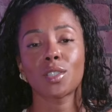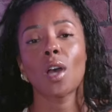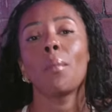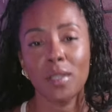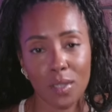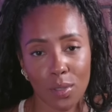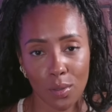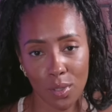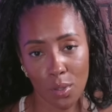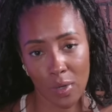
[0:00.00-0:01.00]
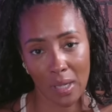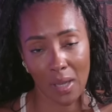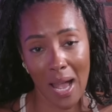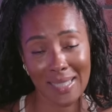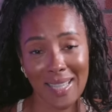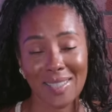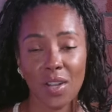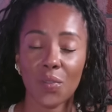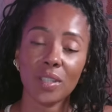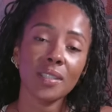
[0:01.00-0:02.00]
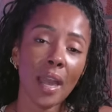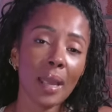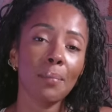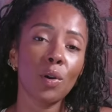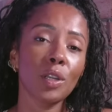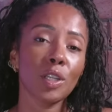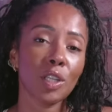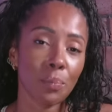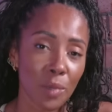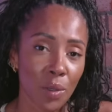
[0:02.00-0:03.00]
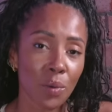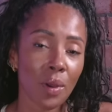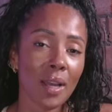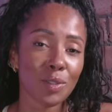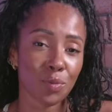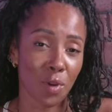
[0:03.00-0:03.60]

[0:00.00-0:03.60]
Thomas has also realised that he's got the same morning commute as